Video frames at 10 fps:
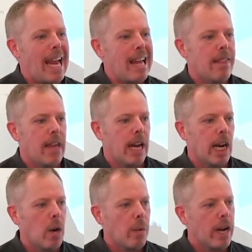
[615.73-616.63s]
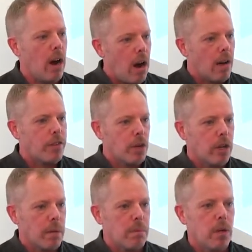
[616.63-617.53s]
anything going off your
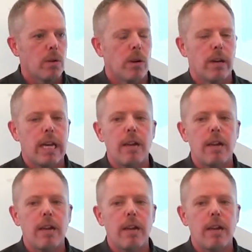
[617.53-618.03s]
computer,